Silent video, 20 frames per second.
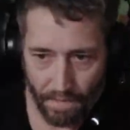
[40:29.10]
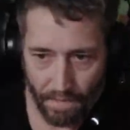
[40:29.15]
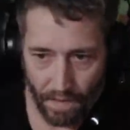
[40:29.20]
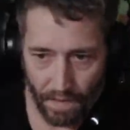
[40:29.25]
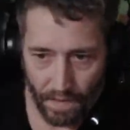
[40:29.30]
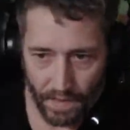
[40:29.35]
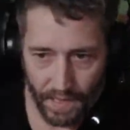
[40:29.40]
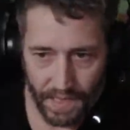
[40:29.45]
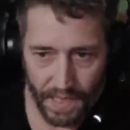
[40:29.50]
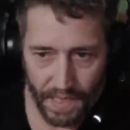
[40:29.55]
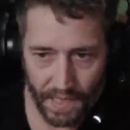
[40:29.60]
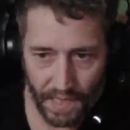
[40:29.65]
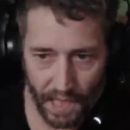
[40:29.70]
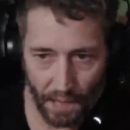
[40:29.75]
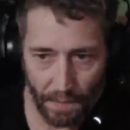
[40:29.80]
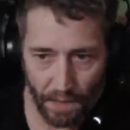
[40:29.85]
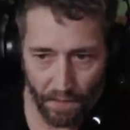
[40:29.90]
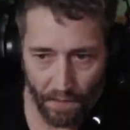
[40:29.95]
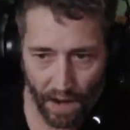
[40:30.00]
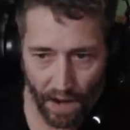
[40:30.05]
This is gonna
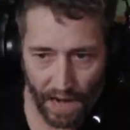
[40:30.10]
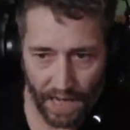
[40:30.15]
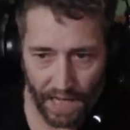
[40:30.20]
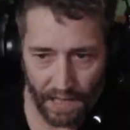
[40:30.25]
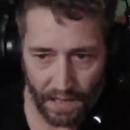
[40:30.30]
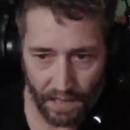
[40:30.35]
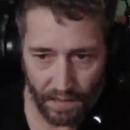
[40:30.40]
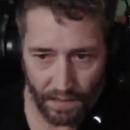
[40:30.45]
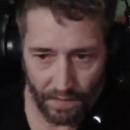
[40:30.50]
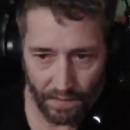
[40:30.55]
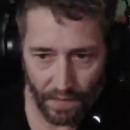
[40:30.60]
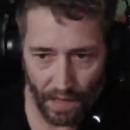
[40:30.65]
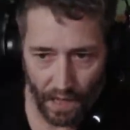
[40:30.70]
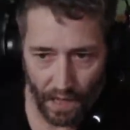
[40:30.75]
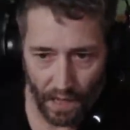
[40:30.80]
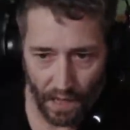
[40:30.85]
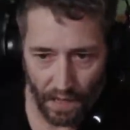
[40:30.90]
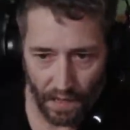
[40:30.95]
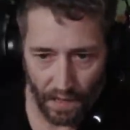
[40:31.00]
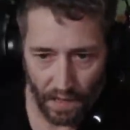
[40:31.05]
be ready.
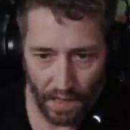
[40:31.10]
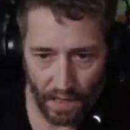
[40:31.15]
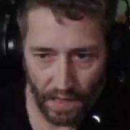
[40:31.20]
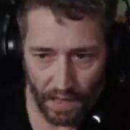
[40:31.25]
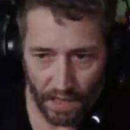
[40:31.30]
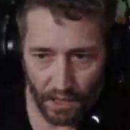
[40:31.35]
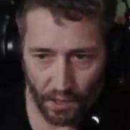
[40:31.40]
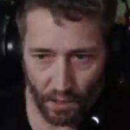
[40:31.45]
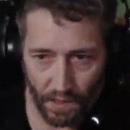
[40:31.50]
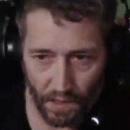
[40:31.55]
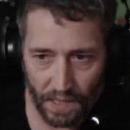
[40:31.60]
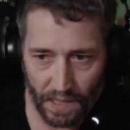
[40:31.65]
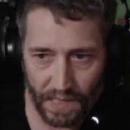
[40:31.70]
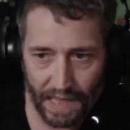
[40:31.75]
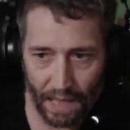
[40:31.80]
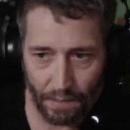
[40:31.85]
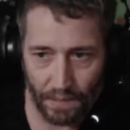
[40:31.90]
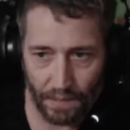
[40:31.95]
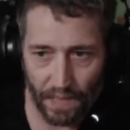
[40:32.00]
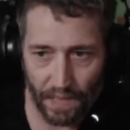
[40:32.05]
As soon as this
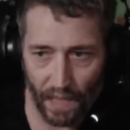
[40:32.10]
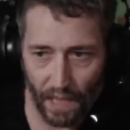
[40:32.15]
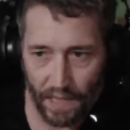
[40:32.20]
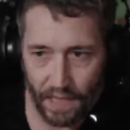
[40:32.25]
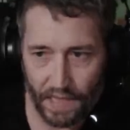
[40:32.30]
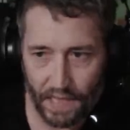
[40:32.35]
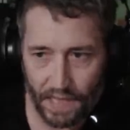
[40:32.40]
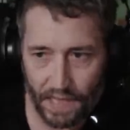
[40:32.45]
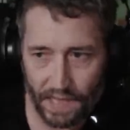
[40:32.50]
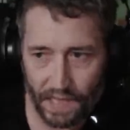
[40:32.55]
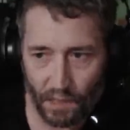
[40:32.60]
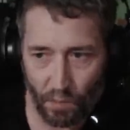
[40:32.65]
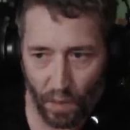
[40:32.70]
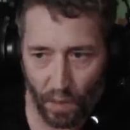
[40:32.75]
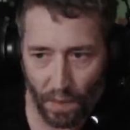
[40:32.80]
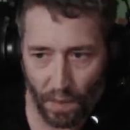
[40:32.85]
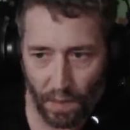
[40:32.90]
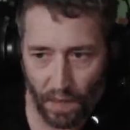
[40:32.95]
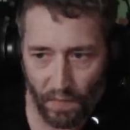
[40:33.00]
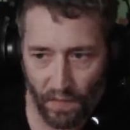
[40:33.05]
Kelp's done, this is what I'm
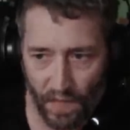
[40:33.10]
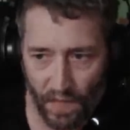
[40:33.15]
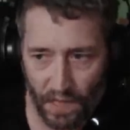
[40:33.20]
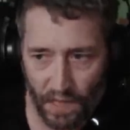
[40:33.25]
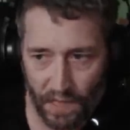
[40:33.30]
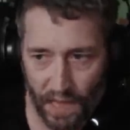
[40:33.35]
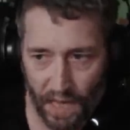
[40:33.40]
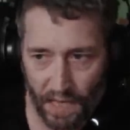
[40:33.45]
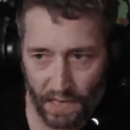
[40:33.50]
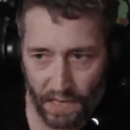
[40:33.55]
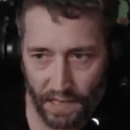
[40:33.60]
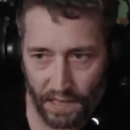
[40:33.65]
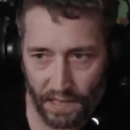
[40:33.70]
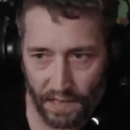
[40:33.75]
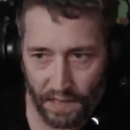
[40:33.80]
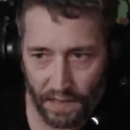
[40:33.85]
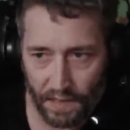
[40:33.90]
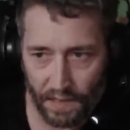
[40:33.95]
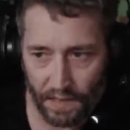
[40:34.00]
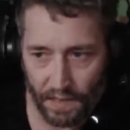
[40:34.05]
gonna finish, guys.
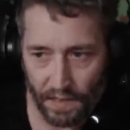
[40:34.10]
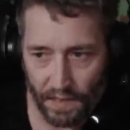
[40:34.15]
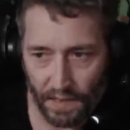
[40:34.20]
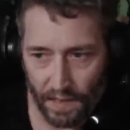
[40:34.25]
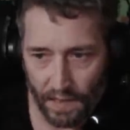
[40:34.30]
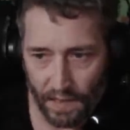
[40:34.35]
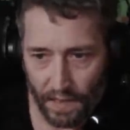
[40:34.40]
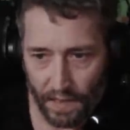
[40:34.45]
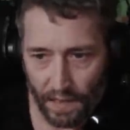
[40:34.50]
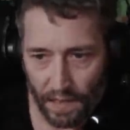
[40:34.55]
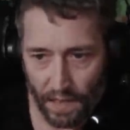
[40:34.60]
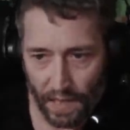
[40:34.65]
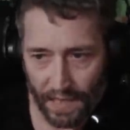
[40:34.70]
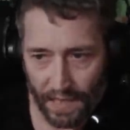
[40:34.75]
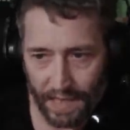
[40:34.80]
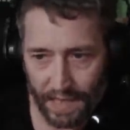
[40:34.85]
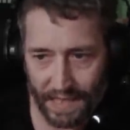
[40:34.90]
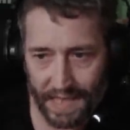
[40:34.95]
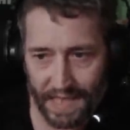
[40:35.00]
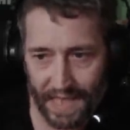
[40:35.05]
And
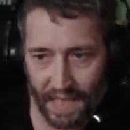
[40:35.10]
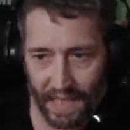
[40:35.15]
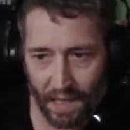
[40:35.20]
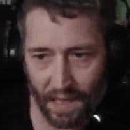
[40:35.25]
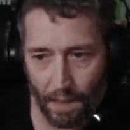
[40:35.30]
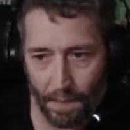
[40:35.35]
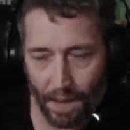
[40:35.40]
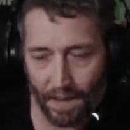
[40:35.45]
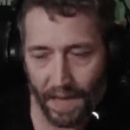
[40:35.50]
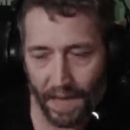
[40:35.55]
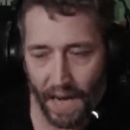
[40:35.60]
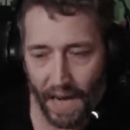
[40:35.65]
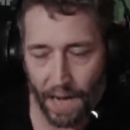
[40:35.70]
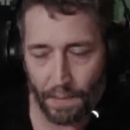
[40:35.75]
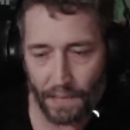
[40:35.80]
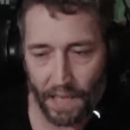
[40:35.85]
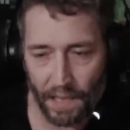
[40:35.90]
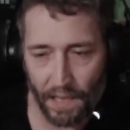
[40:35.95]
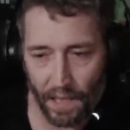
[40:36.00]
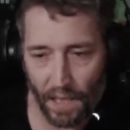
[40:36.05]
this is about
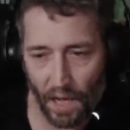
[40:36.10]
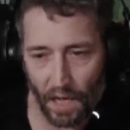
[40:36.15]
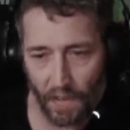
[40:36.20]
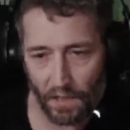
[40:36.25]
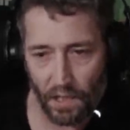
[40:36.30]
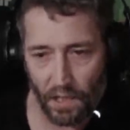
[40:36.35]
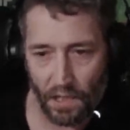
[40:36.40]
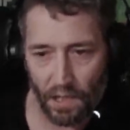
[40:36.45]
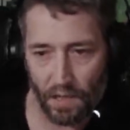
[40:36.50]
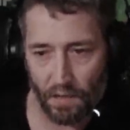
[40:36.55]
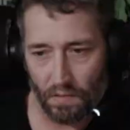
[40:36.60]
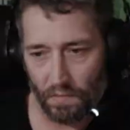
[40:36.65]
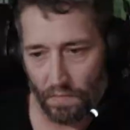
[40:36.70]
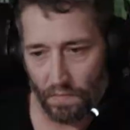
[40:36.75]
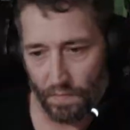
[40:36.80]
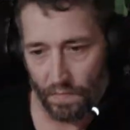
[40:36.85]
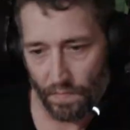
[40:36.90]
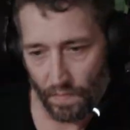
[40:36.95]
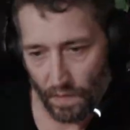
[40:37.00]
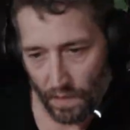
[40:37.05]
90% done too.
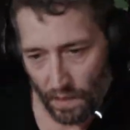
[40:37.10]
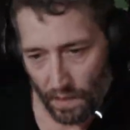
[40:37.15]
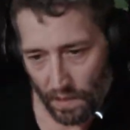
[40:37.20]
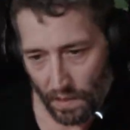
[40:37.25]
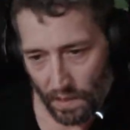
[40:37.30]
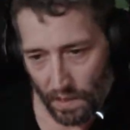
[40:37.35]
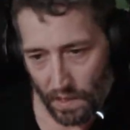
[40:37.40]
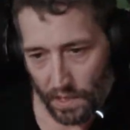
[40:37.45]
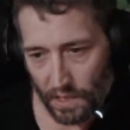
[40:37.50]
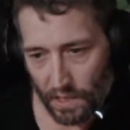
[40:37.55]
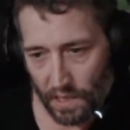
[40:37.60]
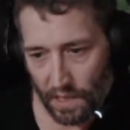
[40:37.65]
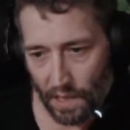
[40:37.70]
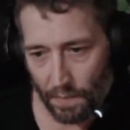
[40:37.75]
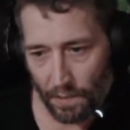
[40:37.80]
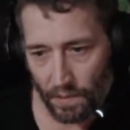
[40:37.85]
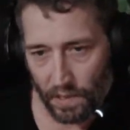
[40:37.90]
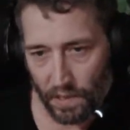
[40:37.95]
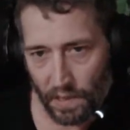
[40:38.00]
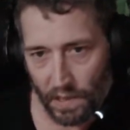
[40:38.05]
Just a couple
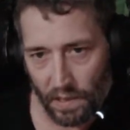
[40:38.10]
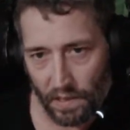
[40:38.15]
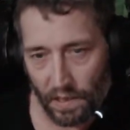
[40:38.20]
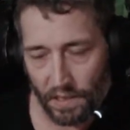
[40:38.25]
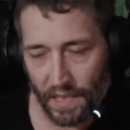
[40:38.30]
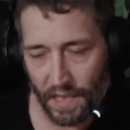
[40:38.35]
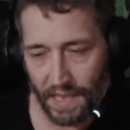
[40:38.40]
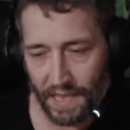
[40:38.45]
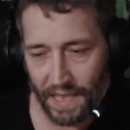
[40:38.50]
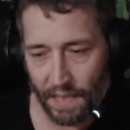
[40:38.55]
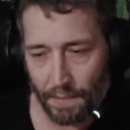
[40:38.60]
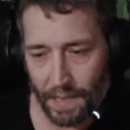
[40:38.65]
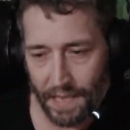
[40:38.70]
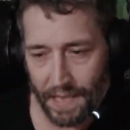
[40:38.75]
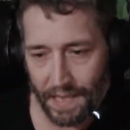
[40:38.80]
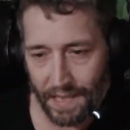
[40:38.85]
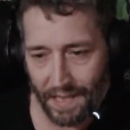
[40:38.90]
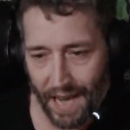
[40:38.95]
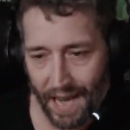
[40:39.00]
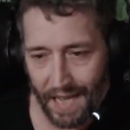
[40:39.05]
of little things have to be
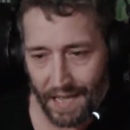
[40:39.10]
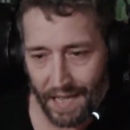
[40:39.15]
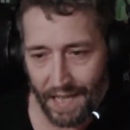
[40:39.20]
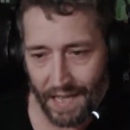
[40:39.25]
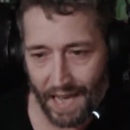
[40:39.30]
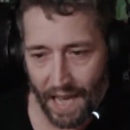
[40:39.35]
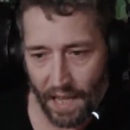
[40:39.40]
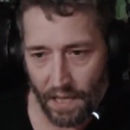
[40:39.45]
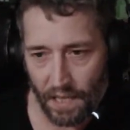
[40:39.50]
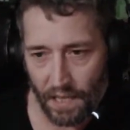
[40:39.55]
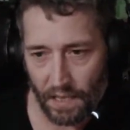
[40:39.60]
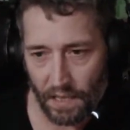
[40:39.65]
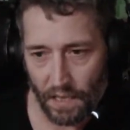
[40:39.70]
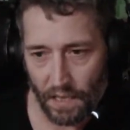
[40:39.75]
tied in together.